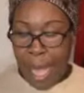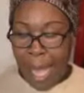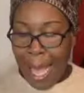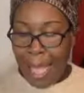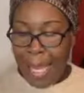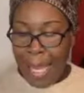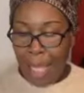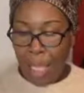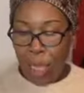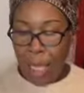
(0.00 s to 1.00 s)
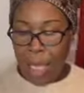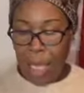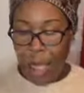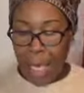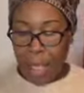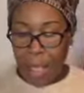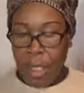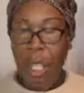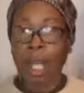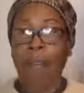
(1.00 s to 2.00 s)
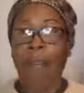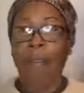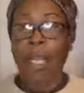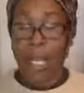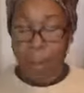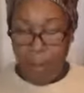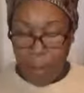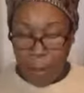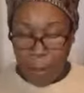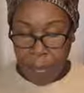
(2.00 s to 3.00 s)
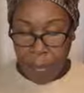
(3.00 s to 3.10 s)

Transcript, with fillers: and his transgression forgiven.